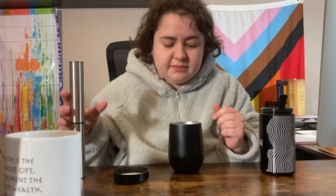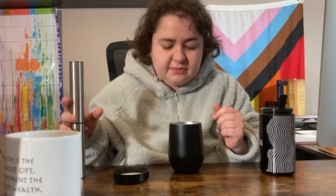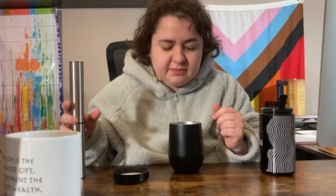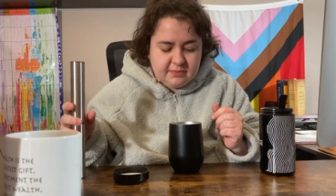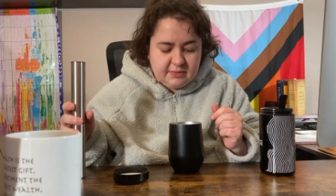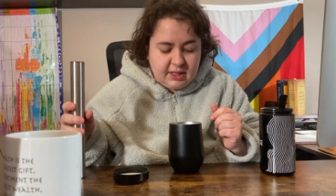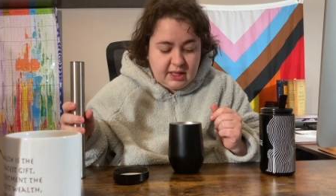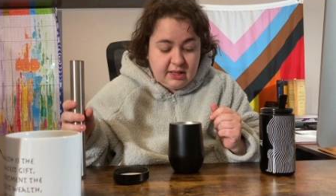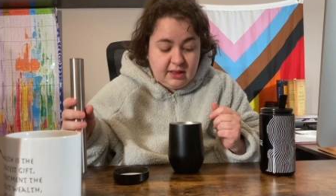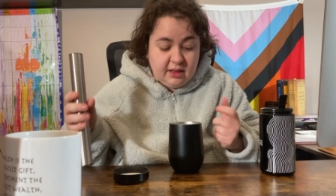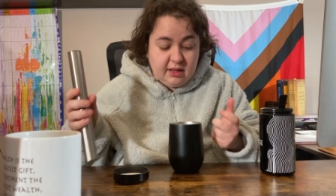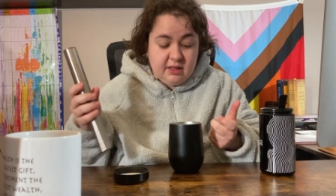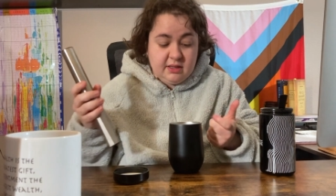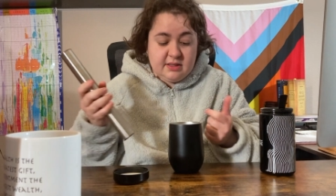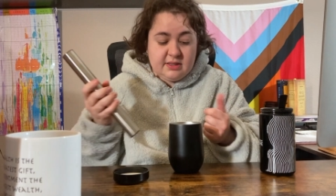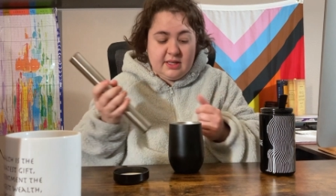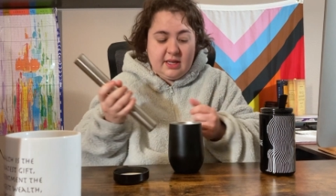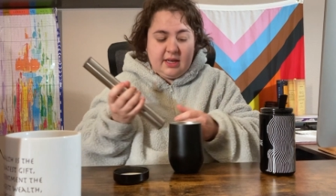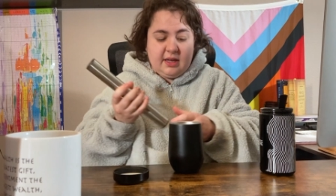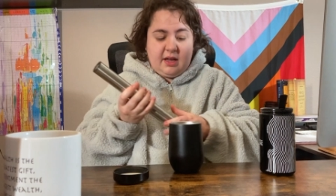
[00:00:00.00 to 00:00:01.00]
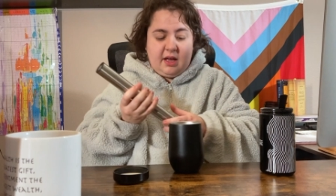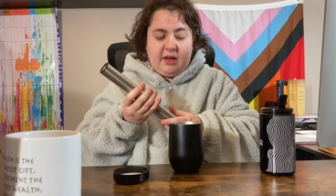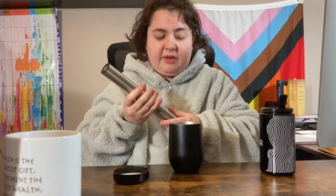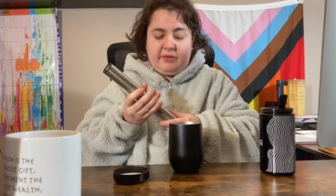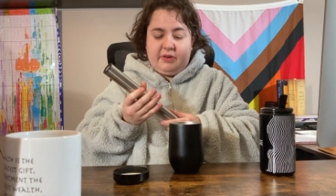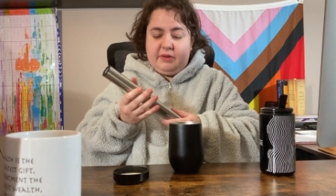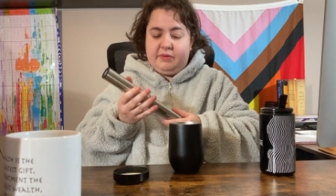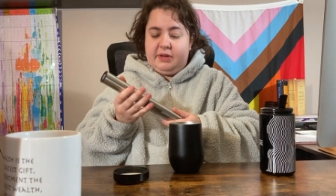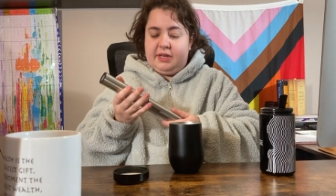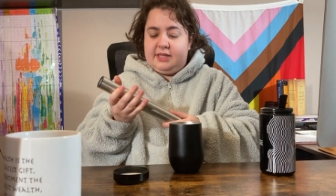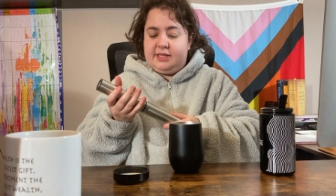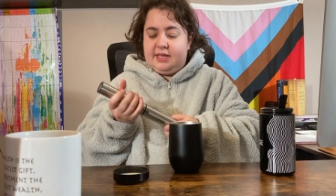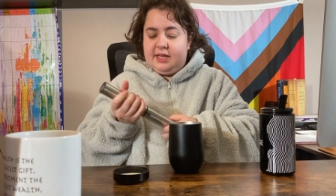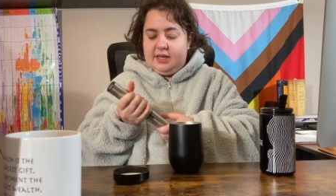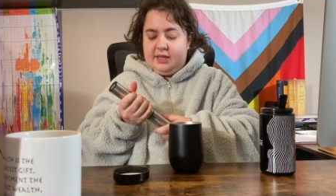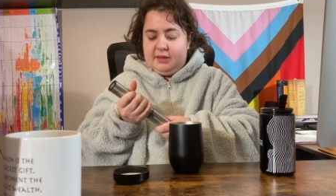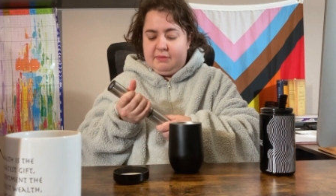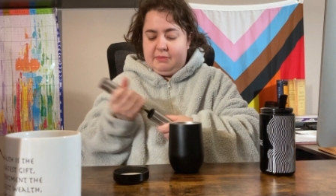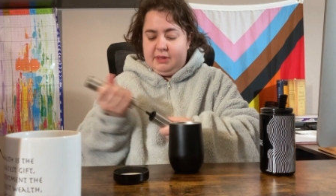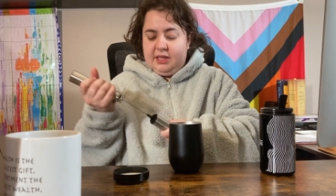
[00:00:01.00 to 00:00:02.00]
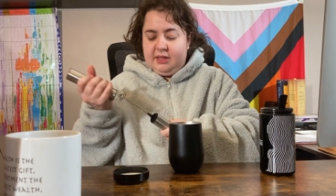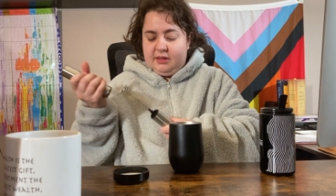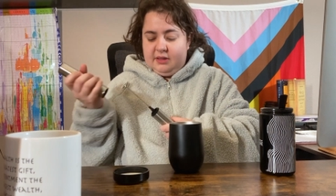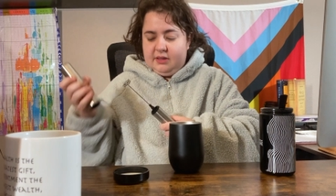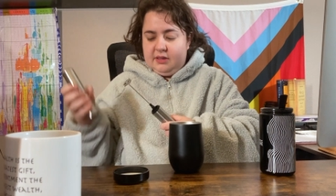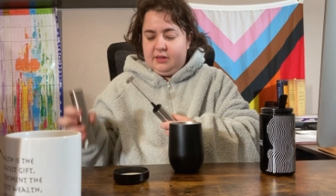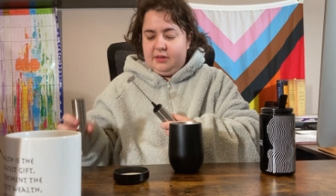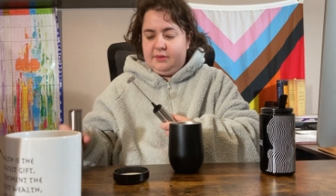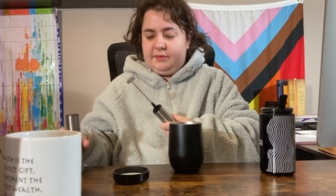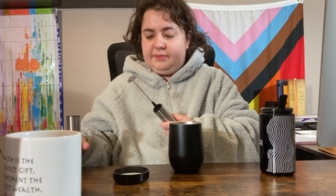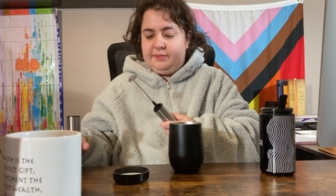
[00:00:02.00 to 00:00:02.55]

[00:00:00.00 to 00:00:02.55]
It looks like coffee when it's hitting the milk.